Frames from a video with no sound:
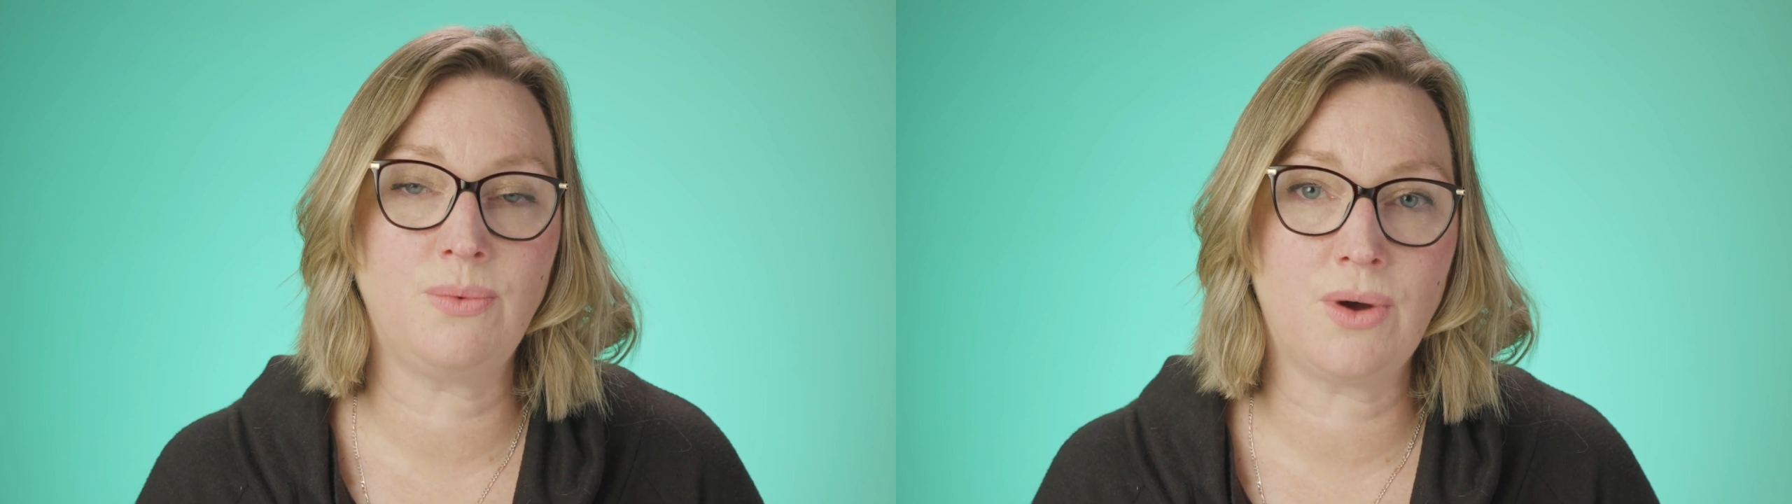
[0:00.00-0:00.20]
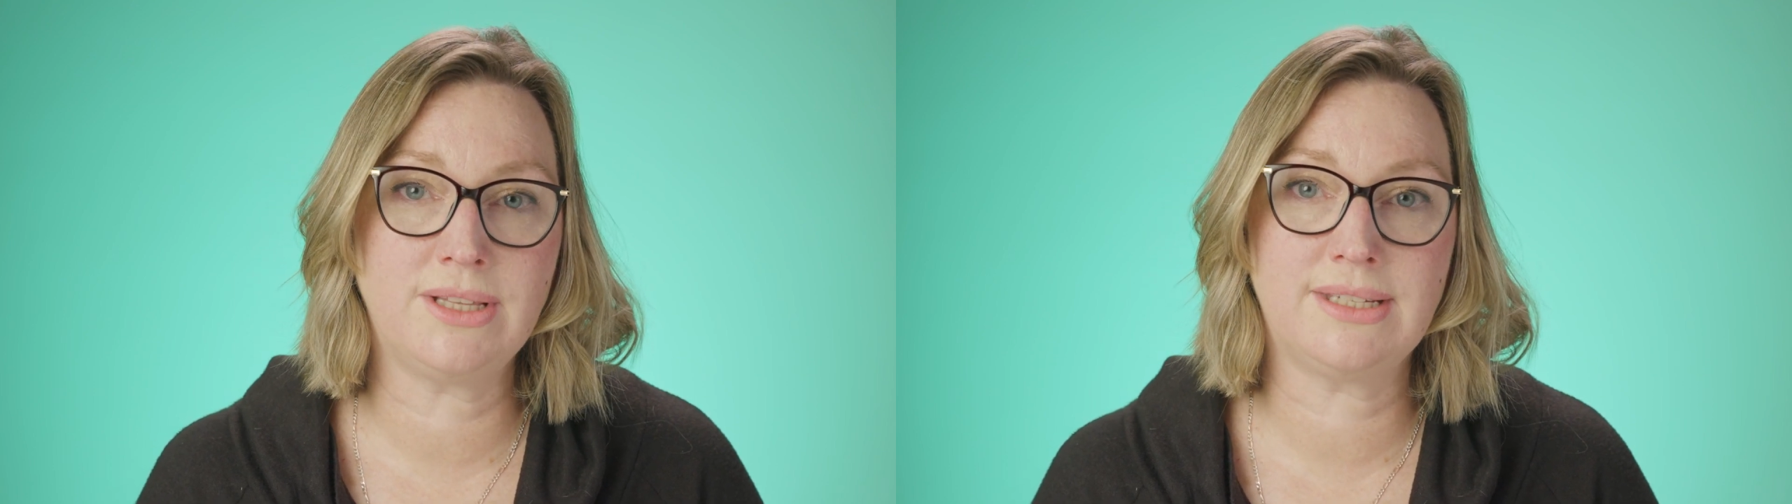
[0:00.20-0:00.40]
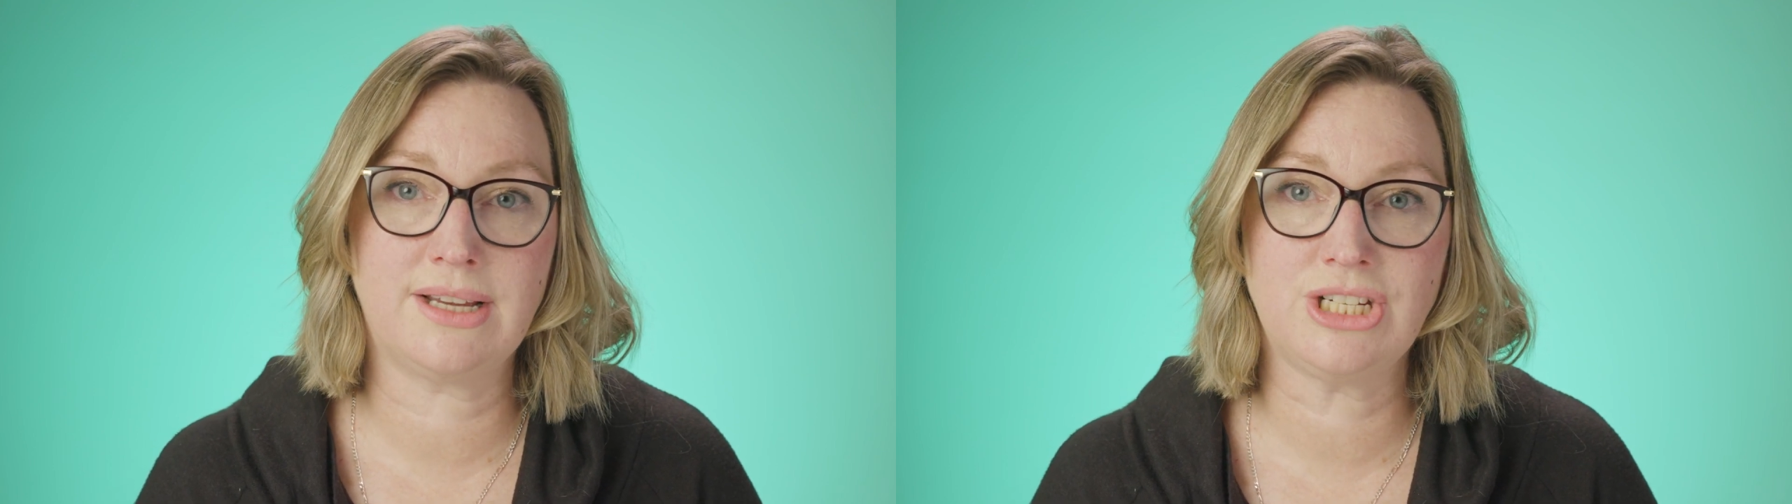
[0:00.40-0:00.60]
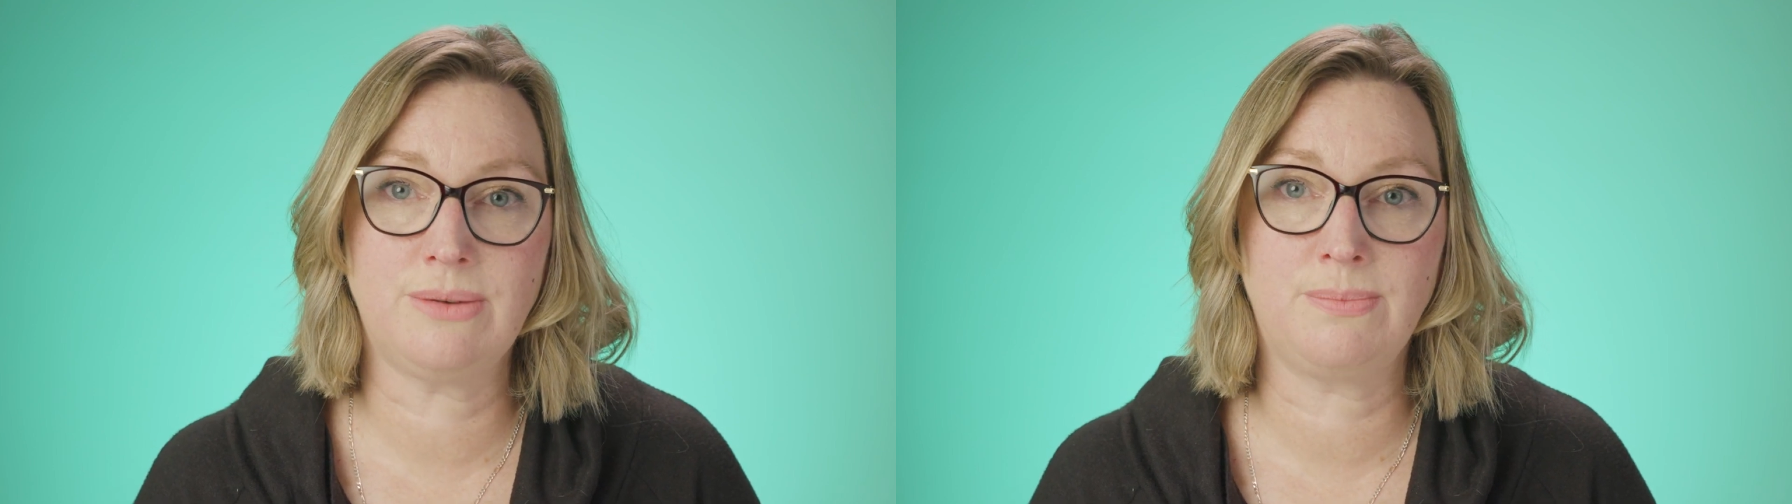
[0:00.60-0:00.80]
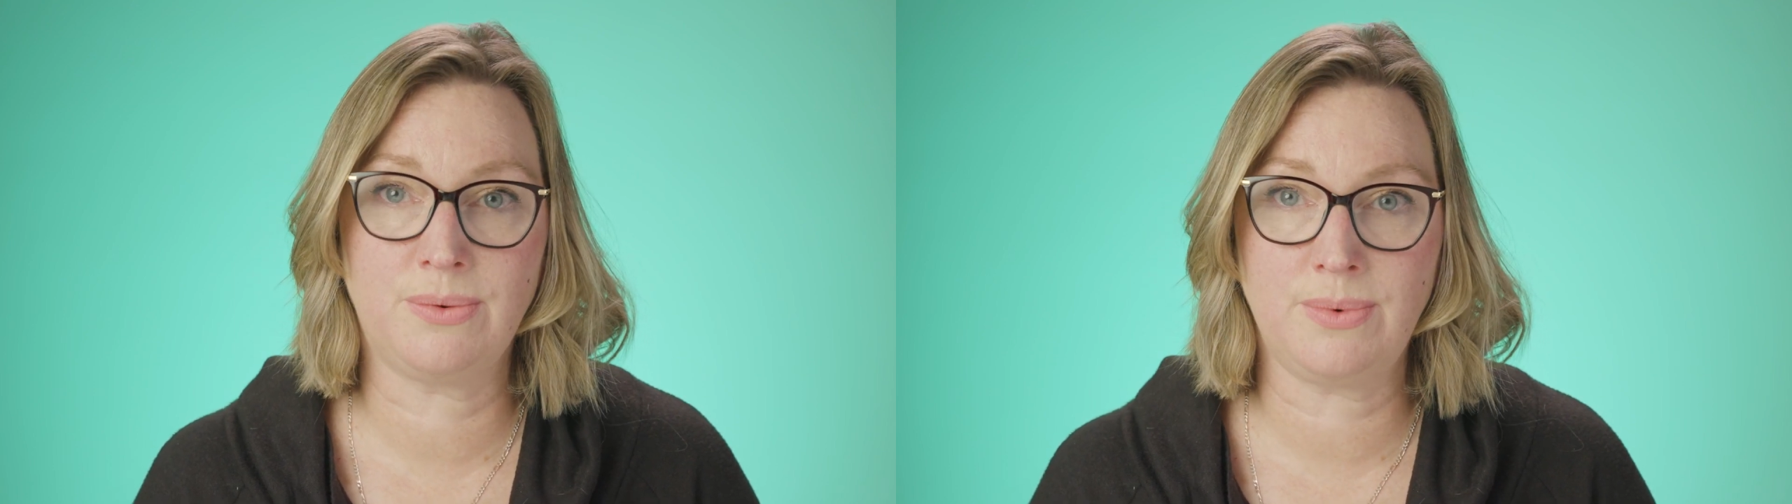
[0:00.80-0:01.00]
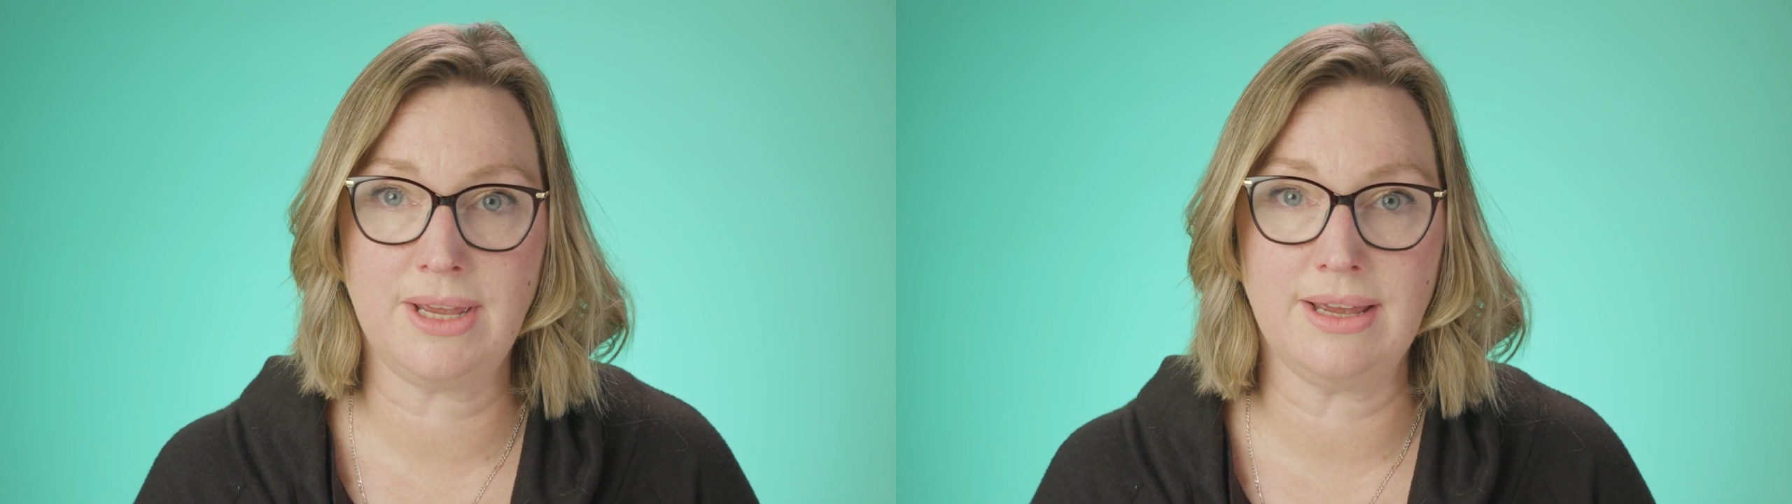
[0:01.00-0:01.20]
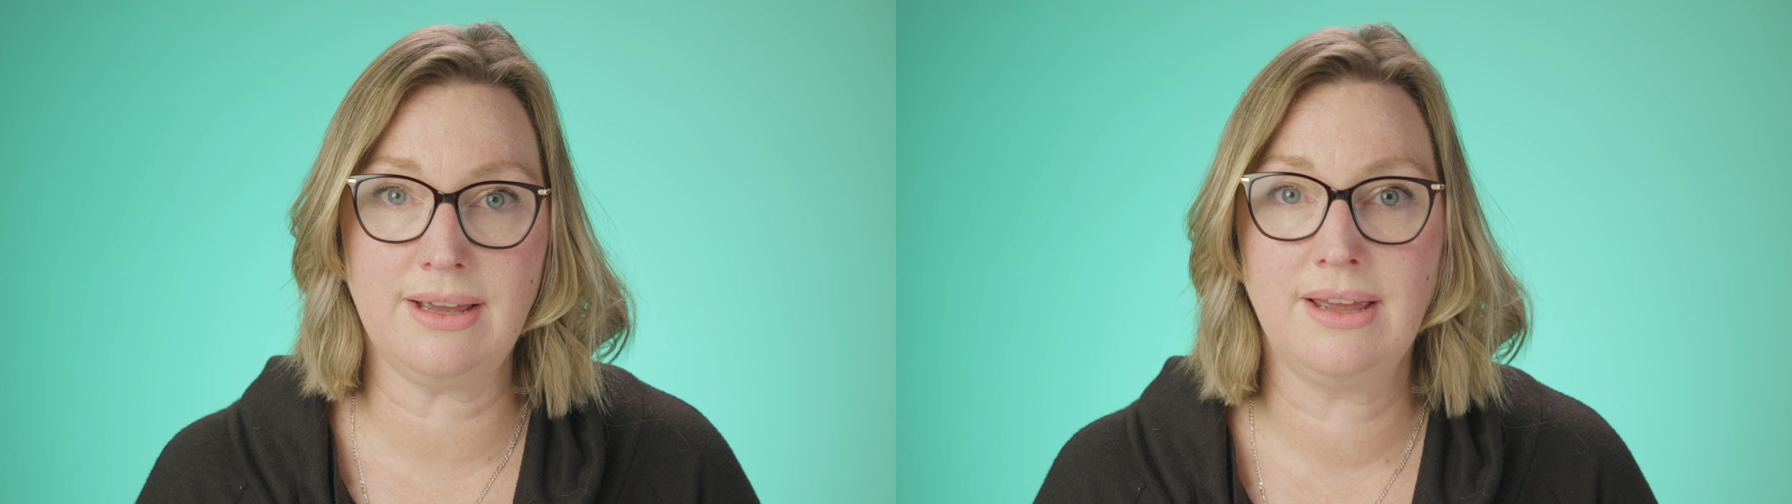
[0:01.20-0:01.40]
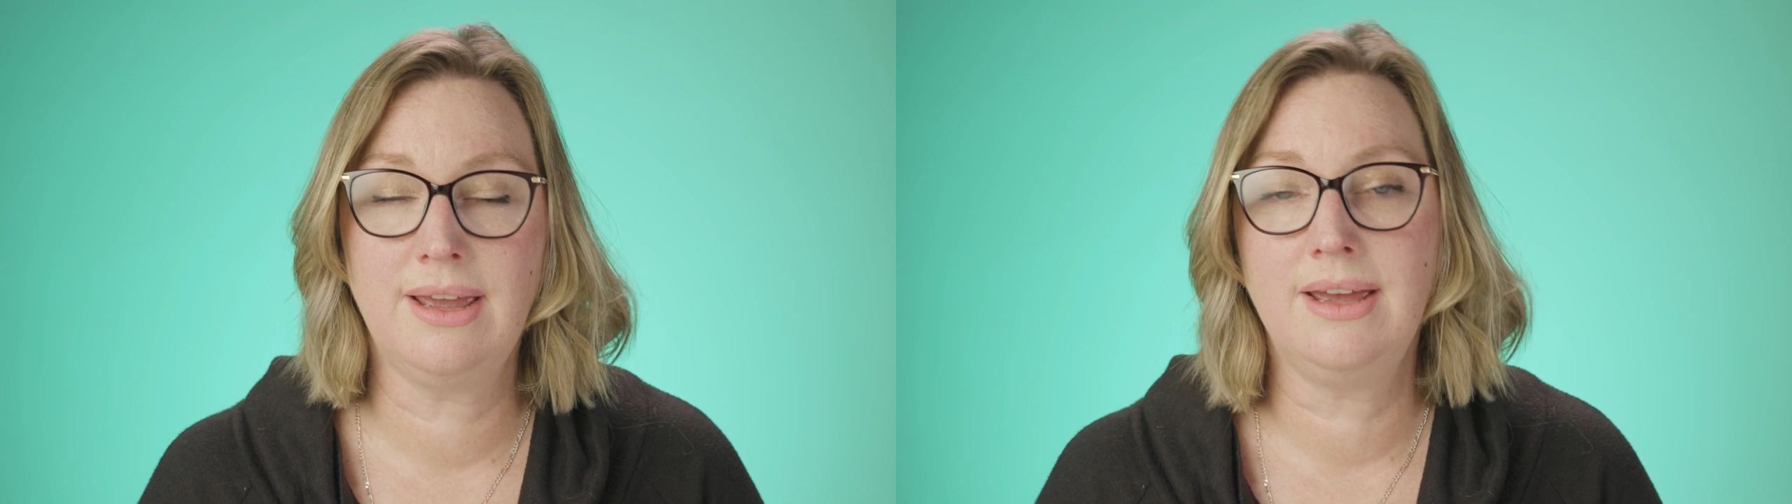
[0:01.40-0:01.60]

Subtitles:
one session per week,